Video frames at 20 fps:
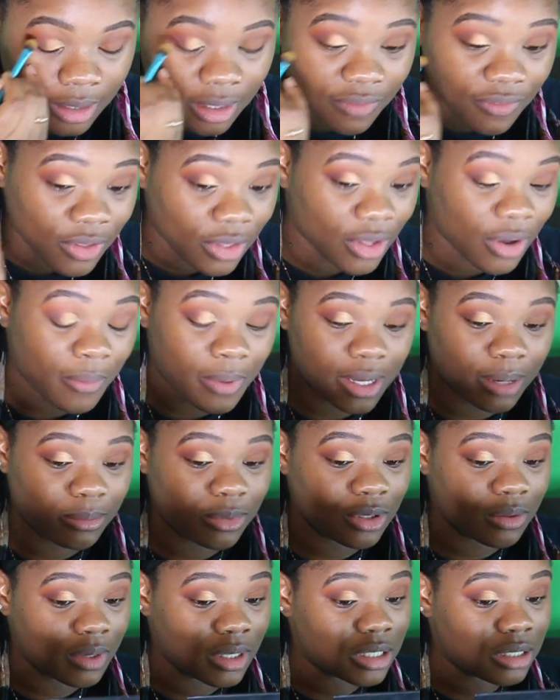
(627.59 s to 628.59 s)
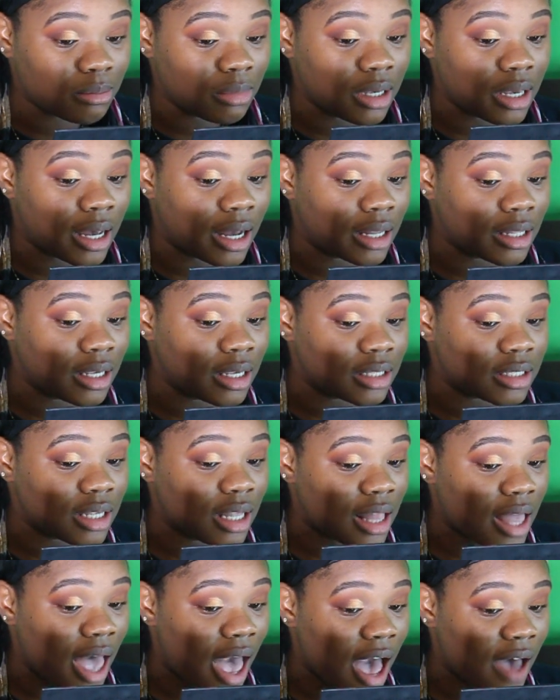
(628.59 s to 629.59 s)
even know what I'm doing, to be honest,
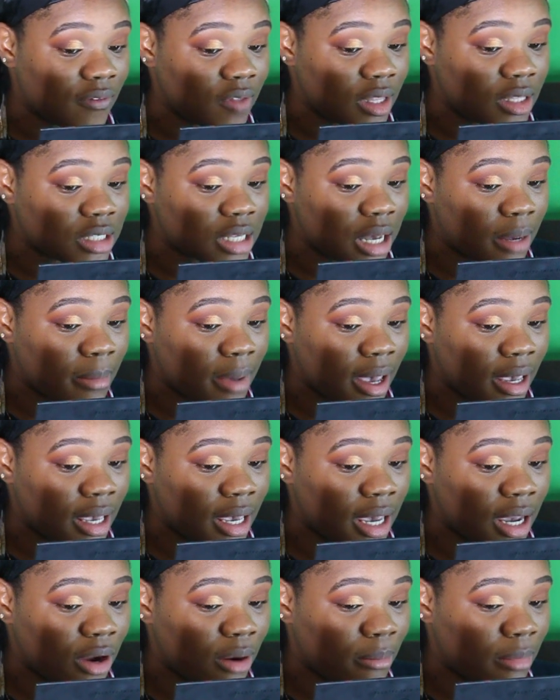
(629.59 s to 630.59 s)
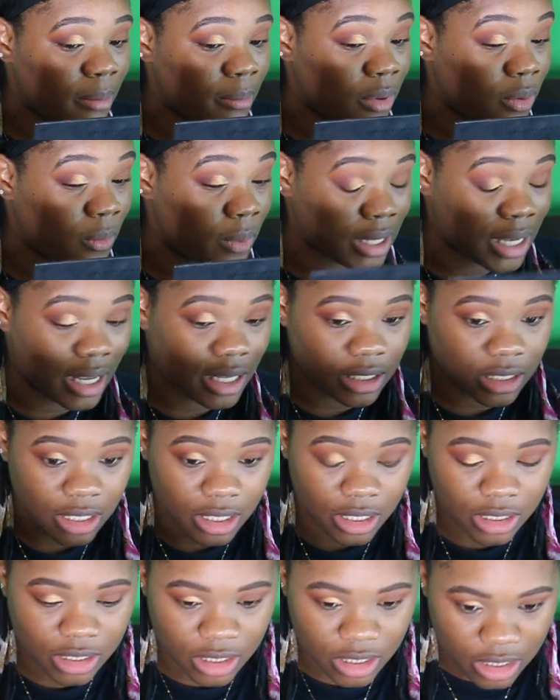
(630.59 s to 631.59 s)
and half of the time I can't remember what I
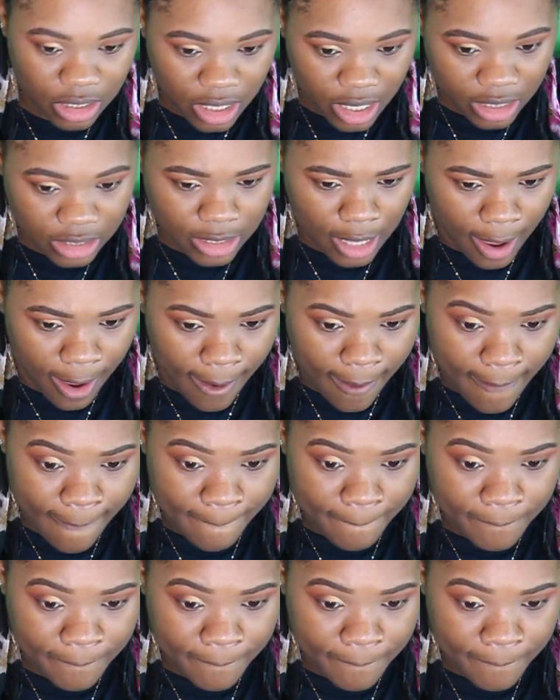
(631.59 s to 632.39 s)
did to the next eye.